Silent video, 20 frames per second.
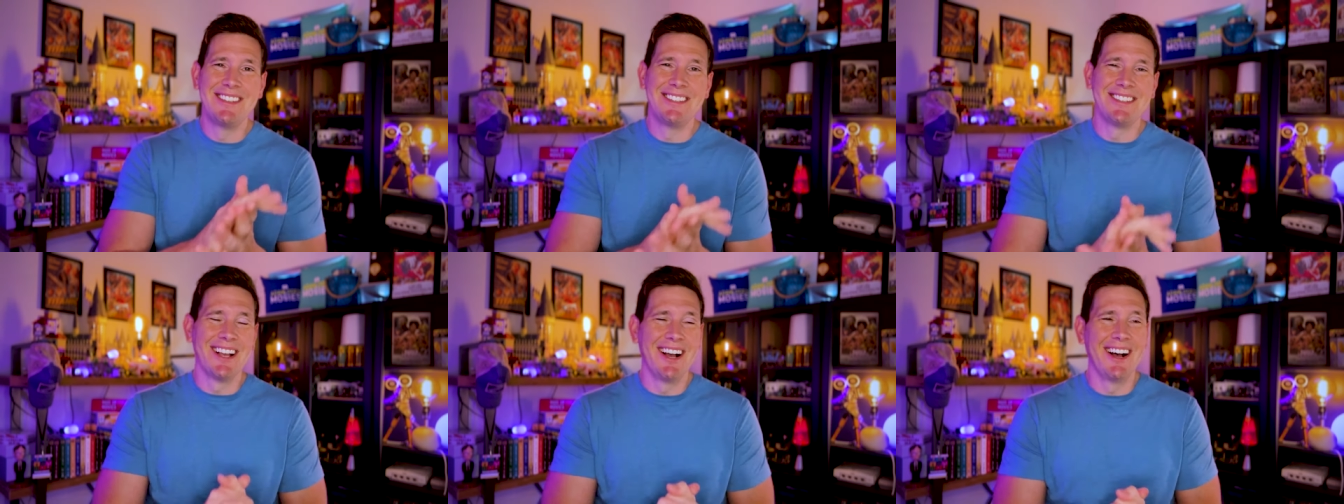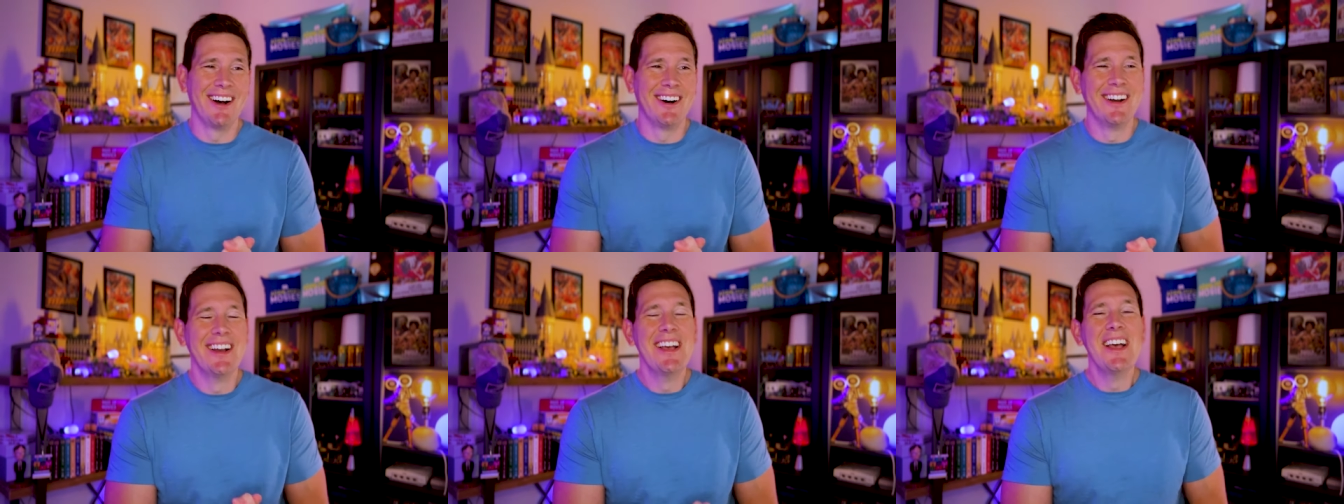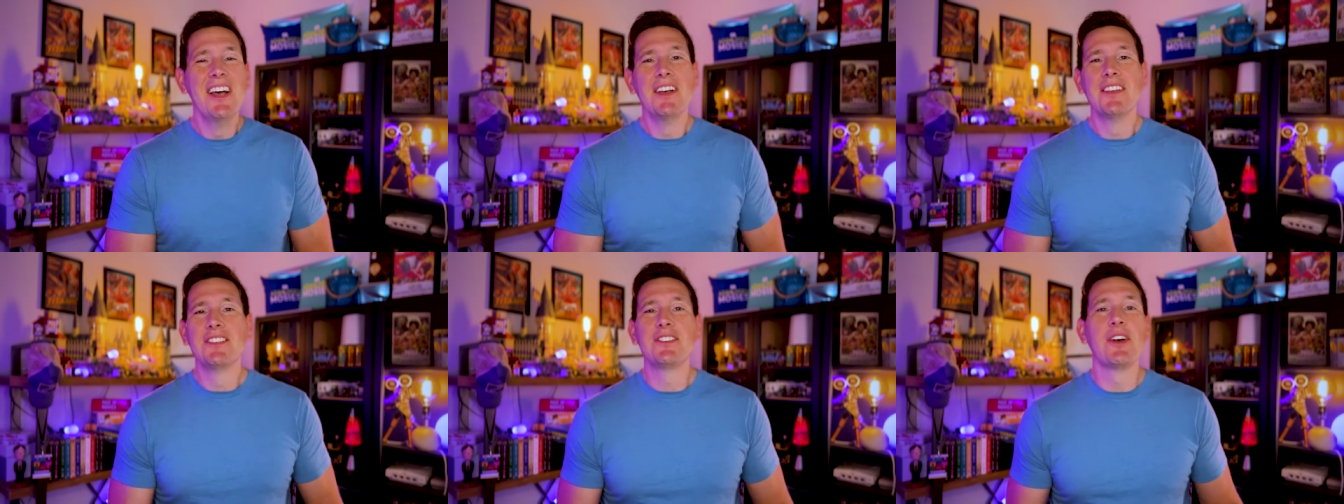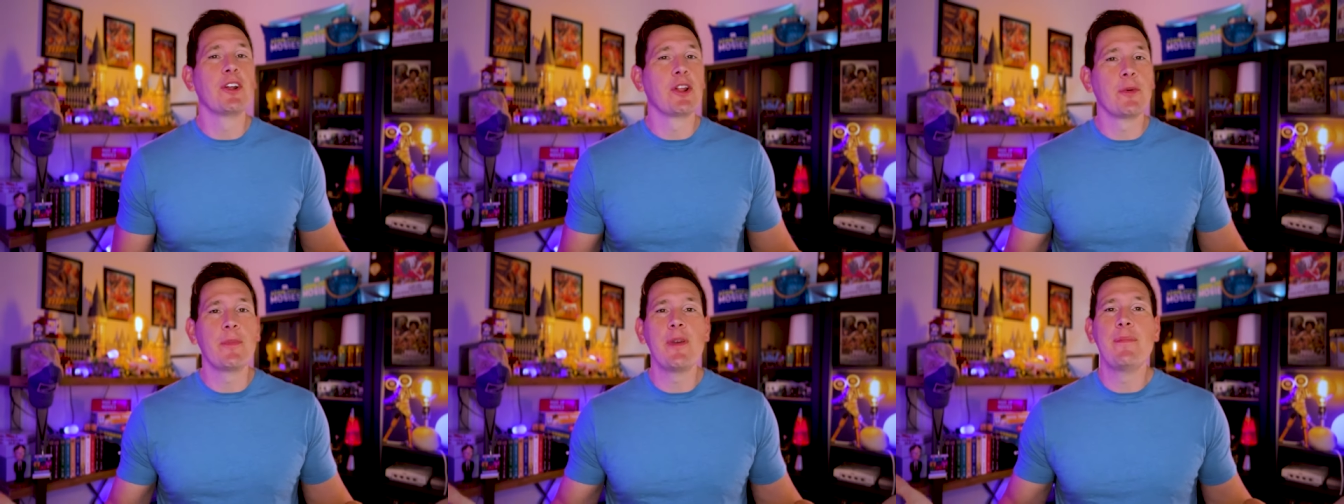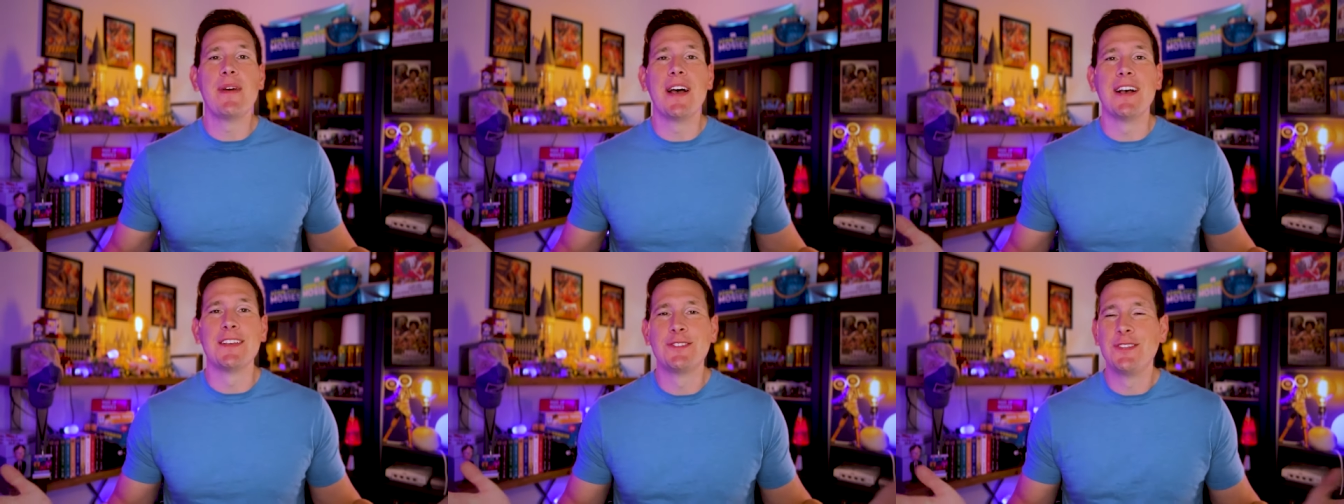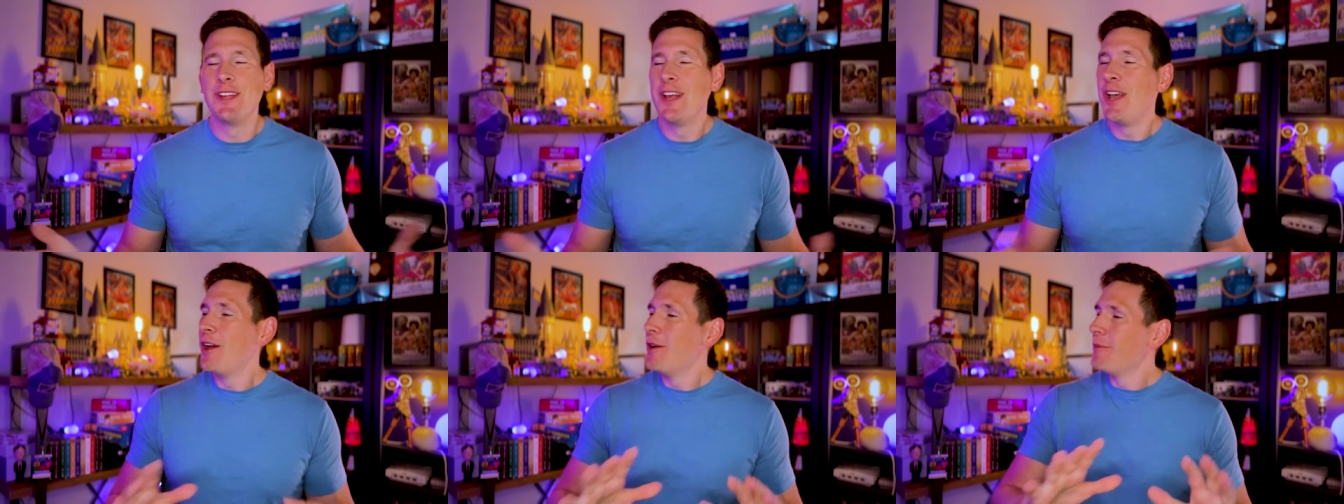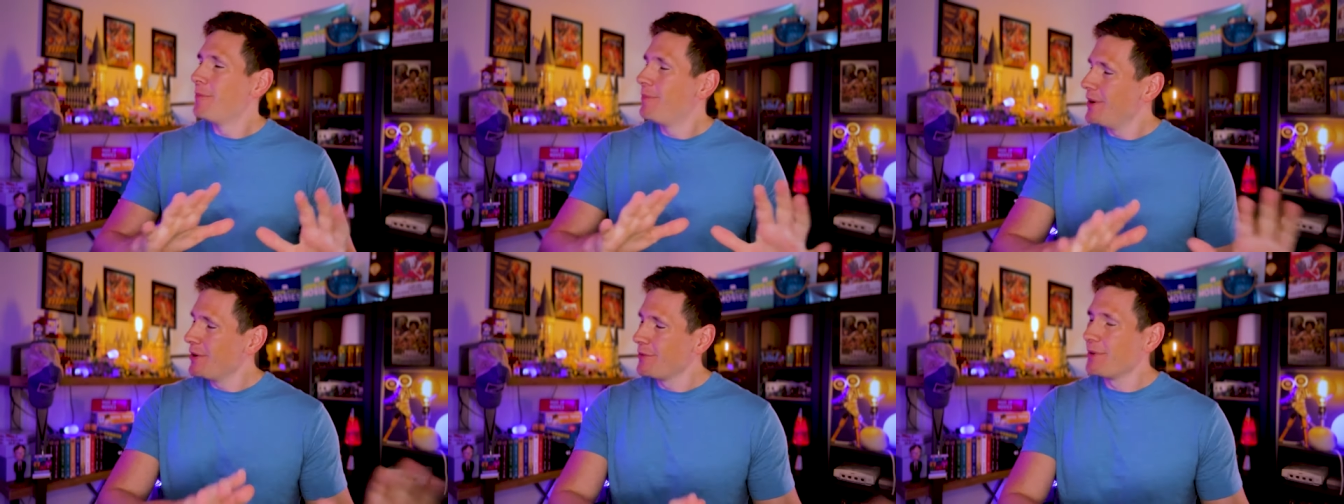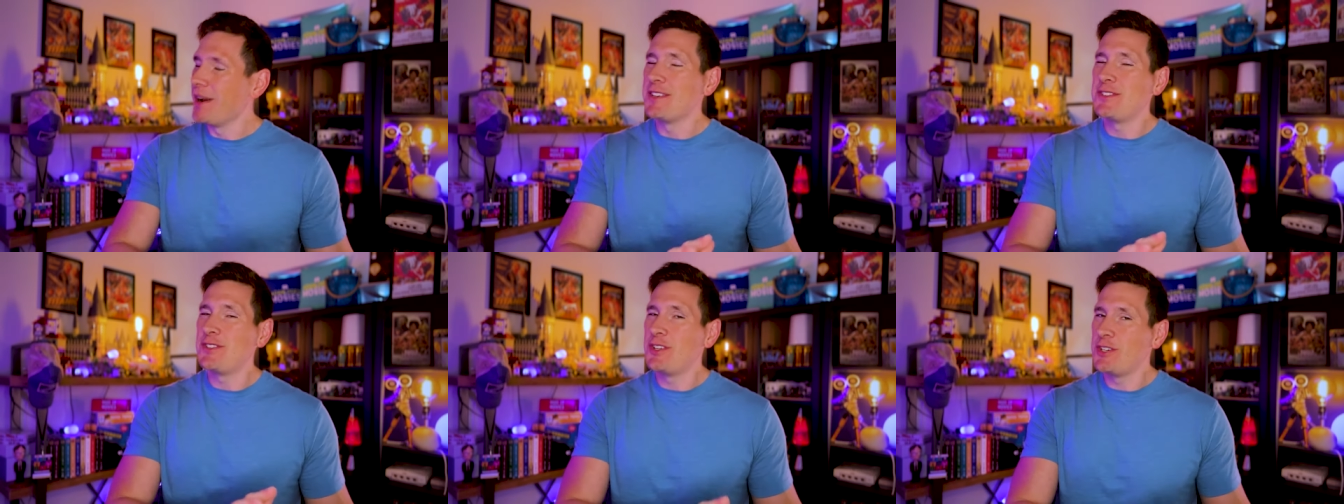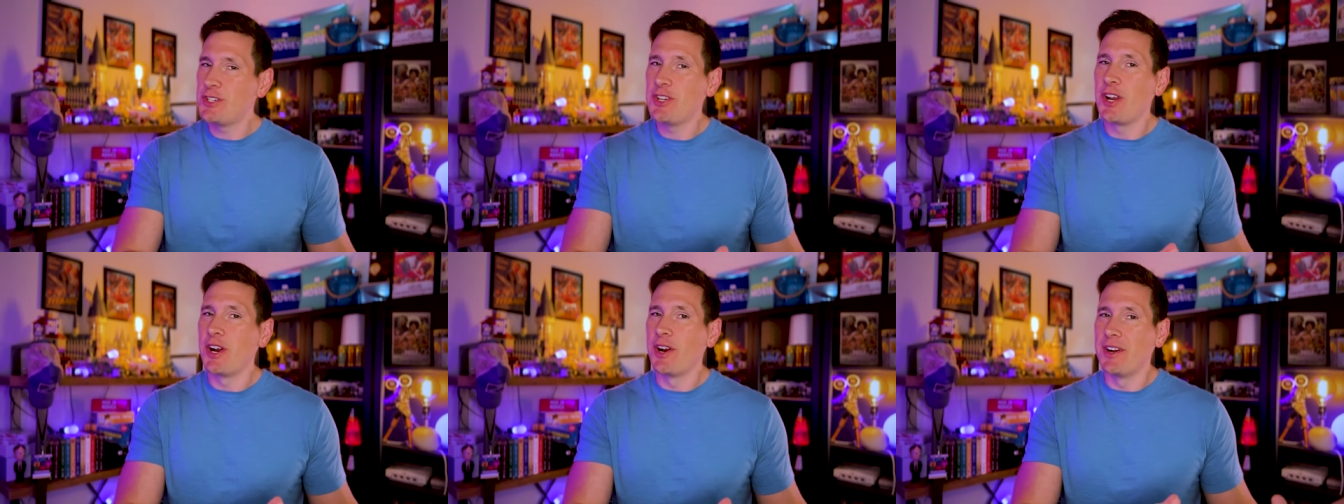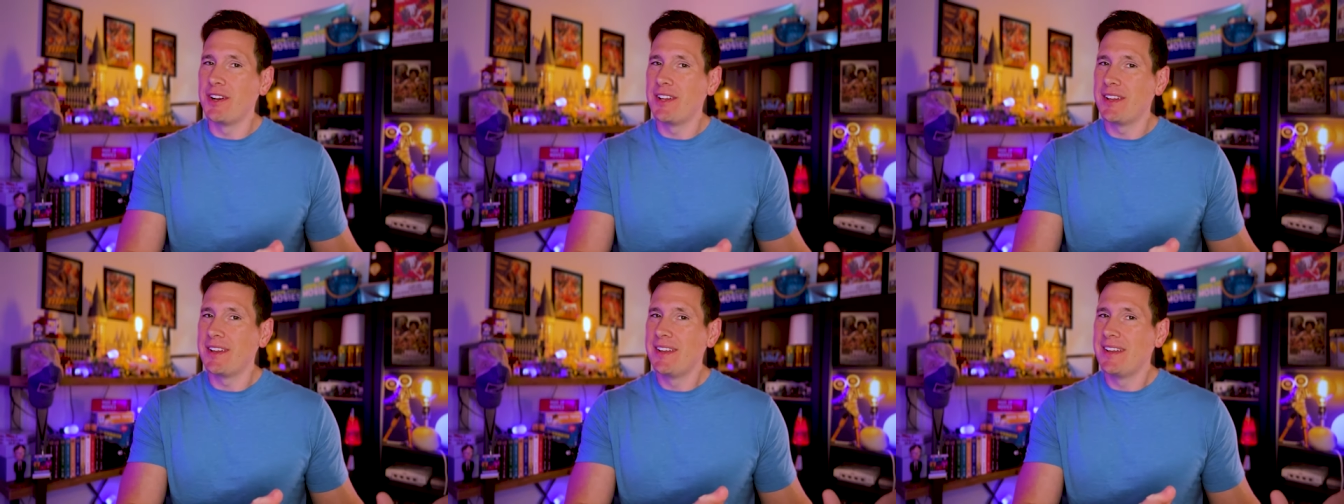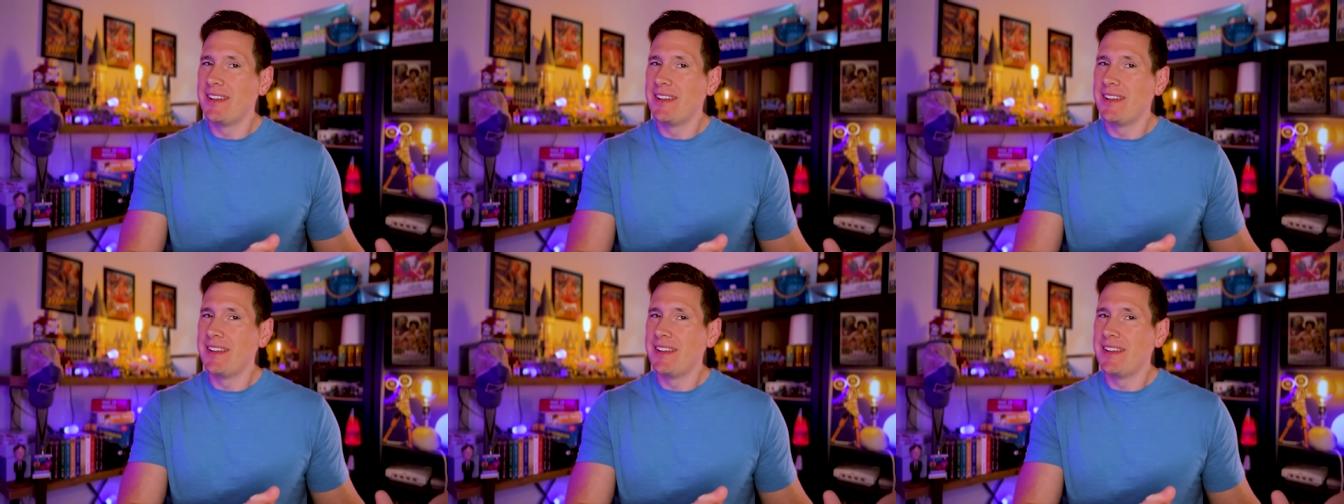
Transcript: so, so it'll be missed, but rest assured,